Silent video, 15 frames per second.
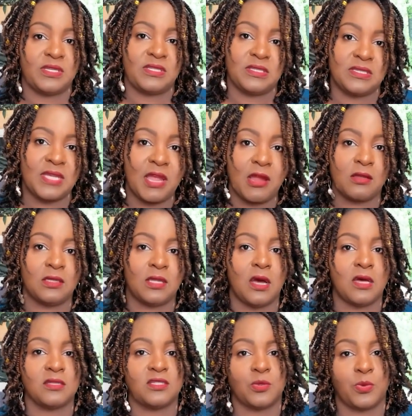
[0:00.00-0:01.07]
this is hair
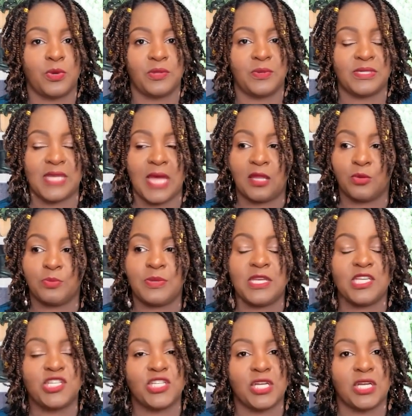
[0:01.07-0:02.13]
loss or whether it's
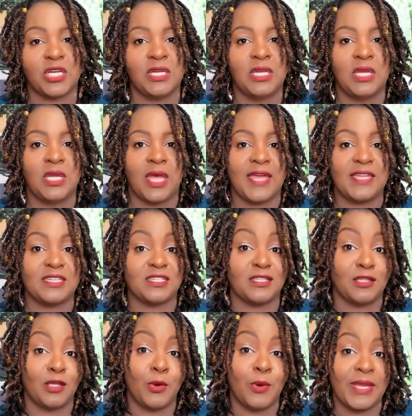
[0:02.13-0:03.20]
alopecia and
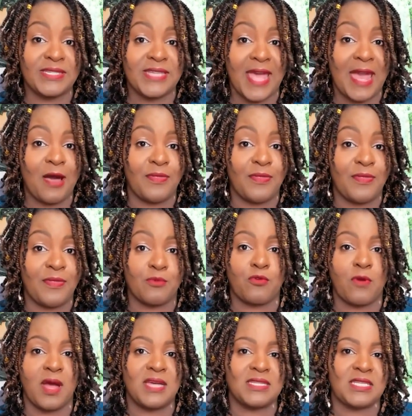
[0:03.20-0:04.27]
slowing down that
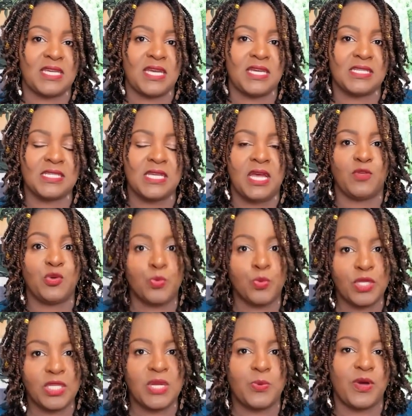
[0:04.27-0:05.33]
process, you
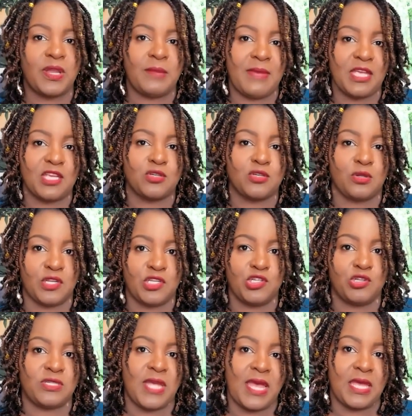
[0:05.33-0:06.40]
really want to make sure that
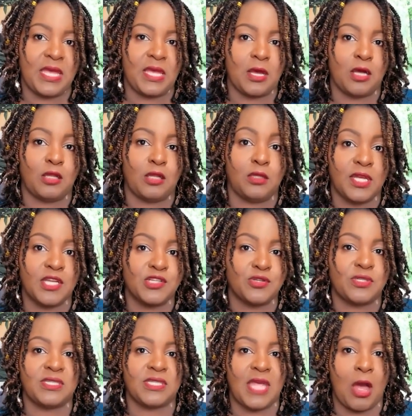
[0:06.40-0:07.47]
you're taking a look at
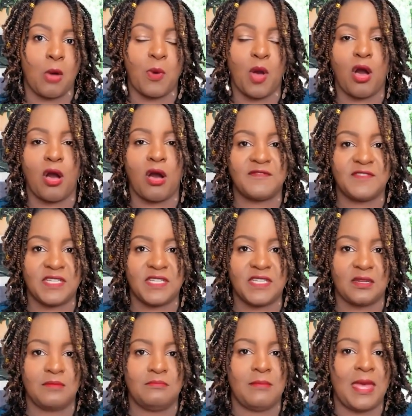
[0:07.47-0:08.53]
your scalp
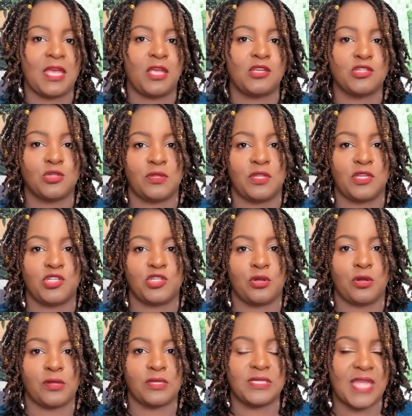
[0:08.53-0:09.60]
often, making sure that
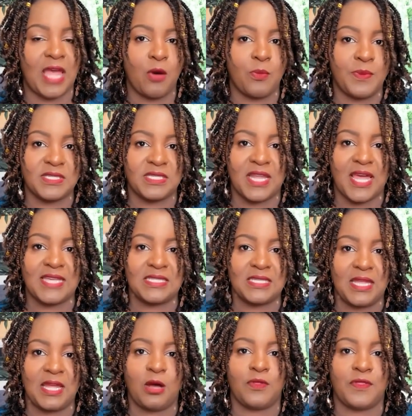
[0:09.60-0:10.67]
your scalp is nice
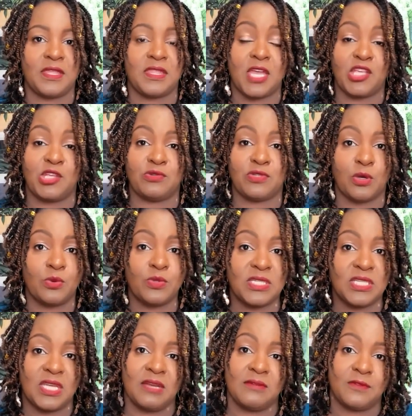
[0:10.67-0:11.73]
and healthy, that you don't
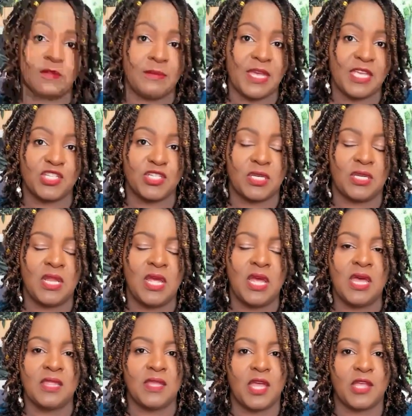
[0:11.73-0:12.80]
see inflammation,
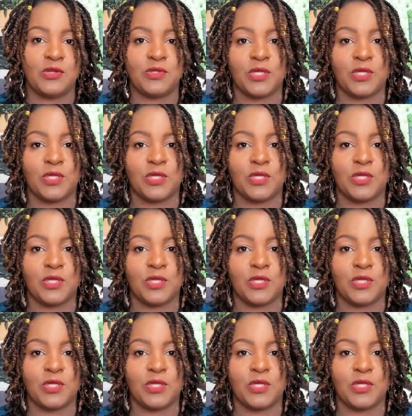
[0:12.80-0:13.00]
that you